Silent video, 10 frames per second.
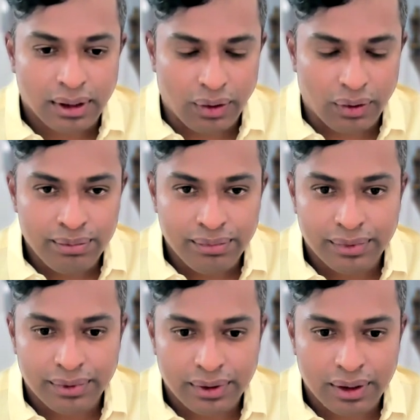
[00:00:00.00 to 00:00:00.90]
Hello.
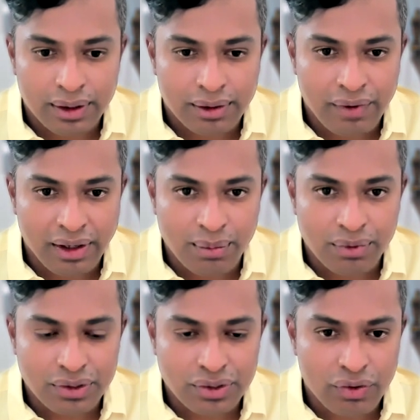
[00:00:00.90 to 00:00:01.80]
Welcome
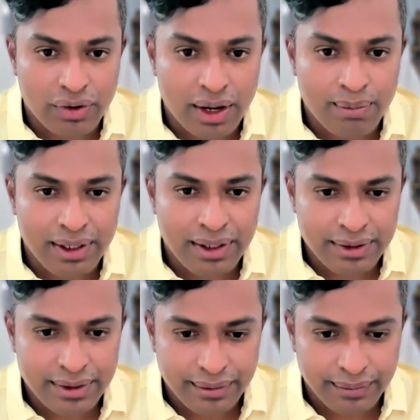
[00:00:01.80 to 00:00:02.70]
to the show. Your name, please.